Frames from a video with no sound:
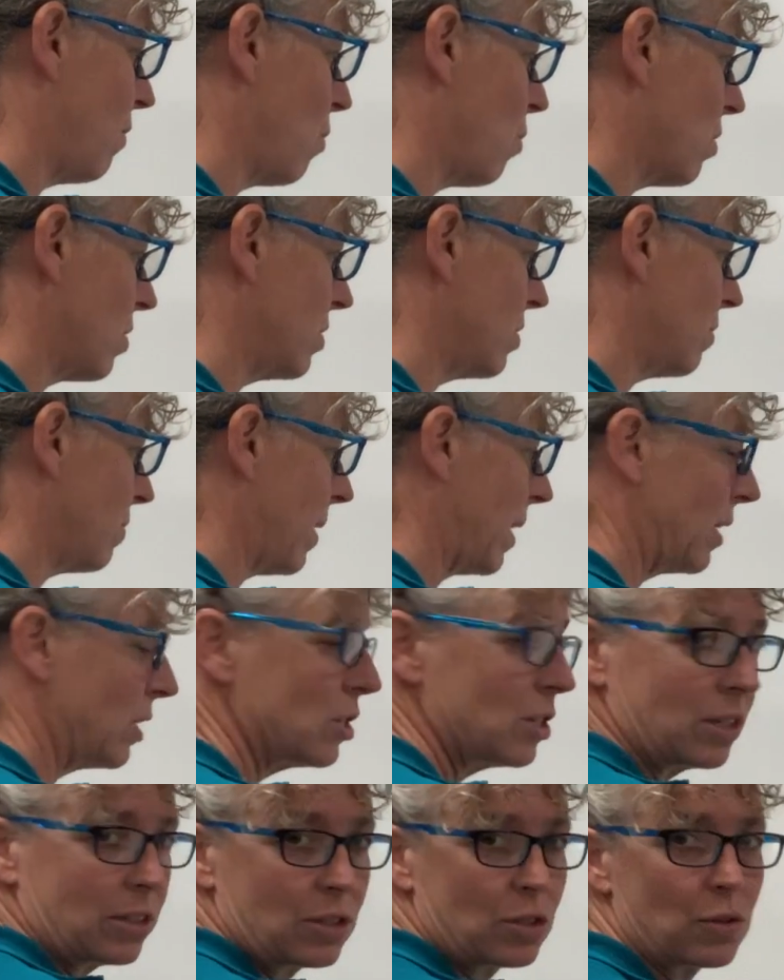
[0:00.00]
4
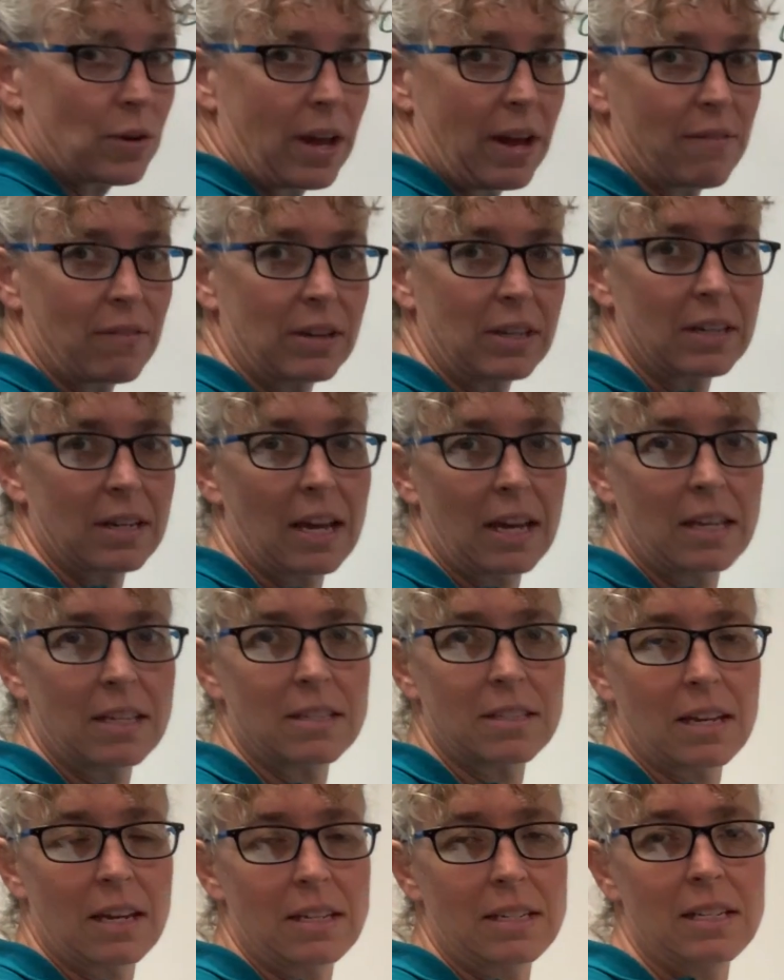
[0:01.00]
directions so I have a
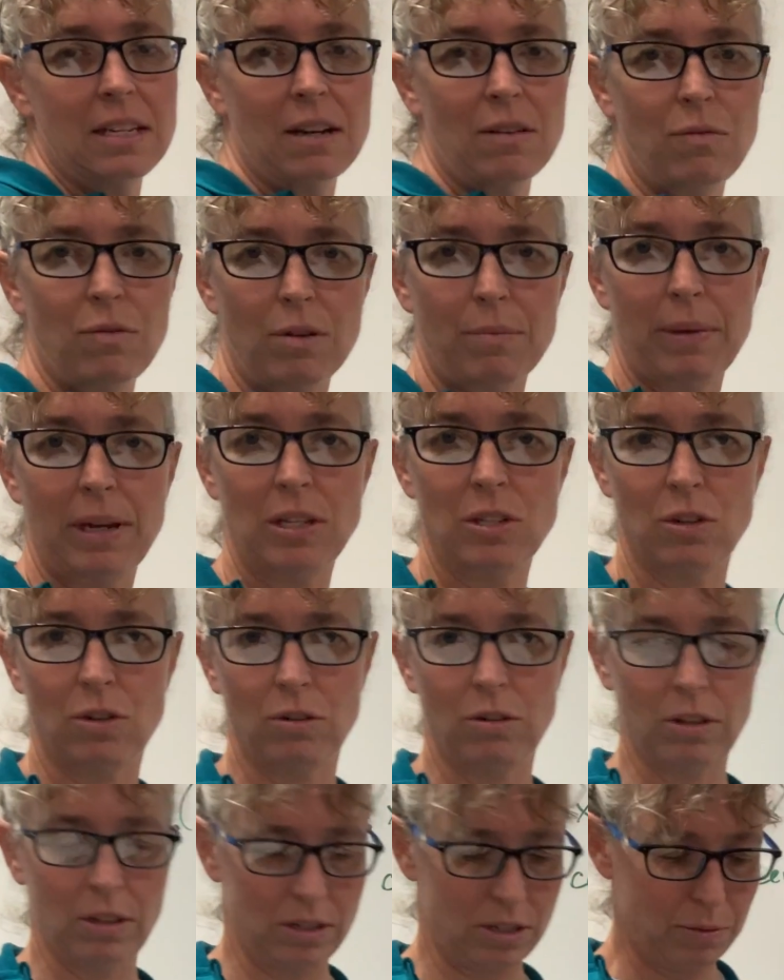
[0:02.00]
nice idea of where my
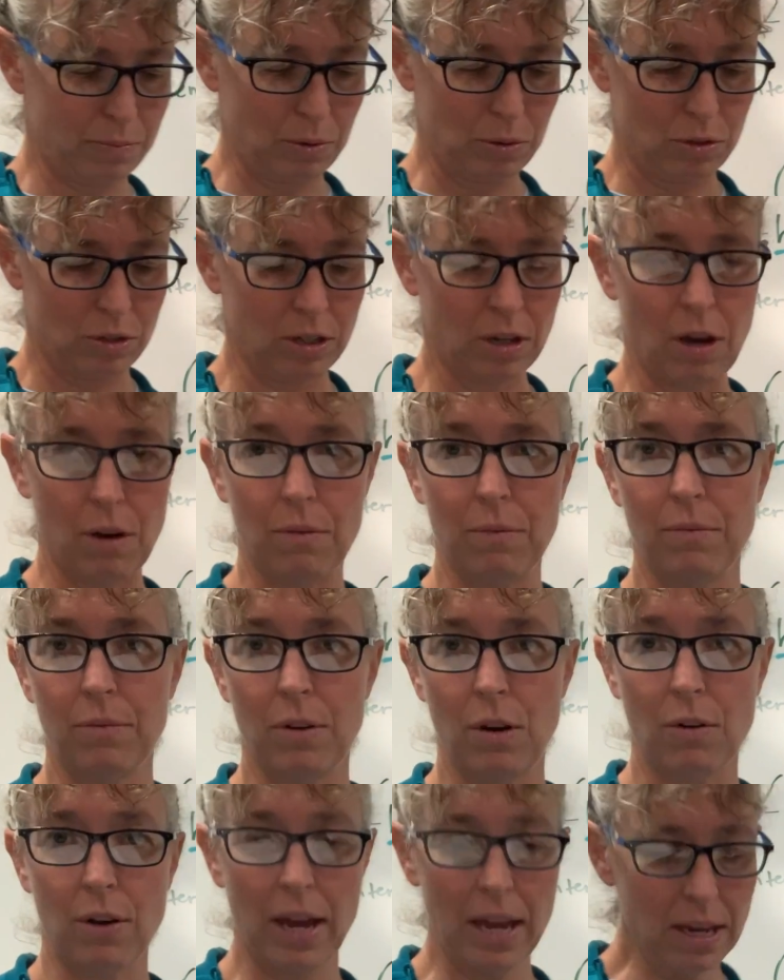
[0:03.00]
circle is supposed to go.
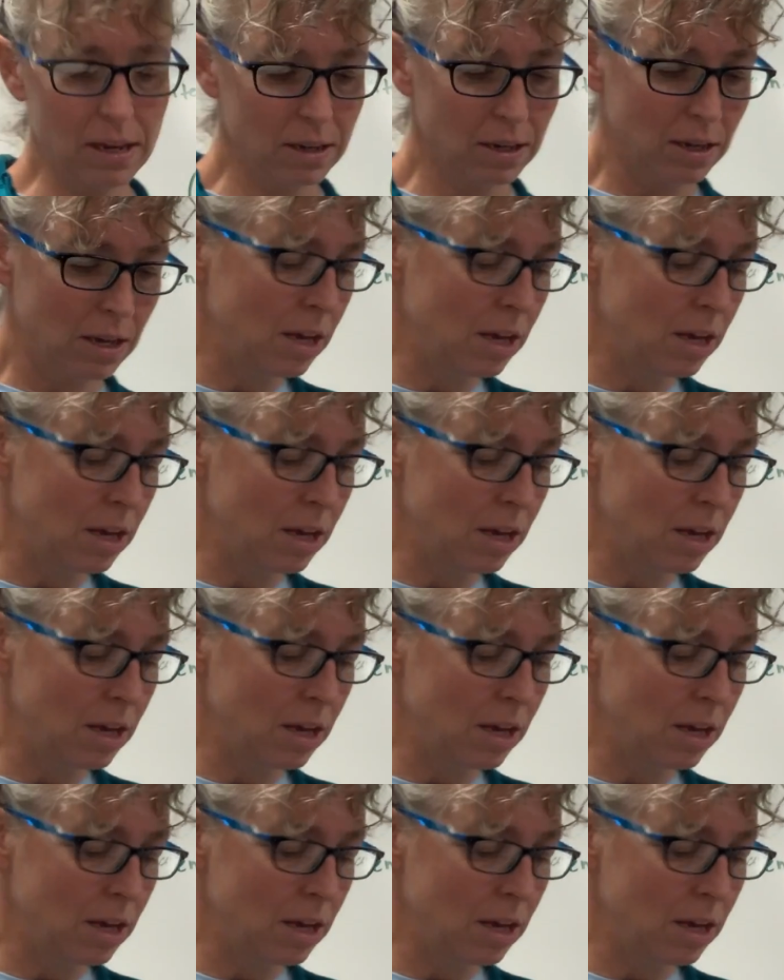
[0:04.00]
Okay,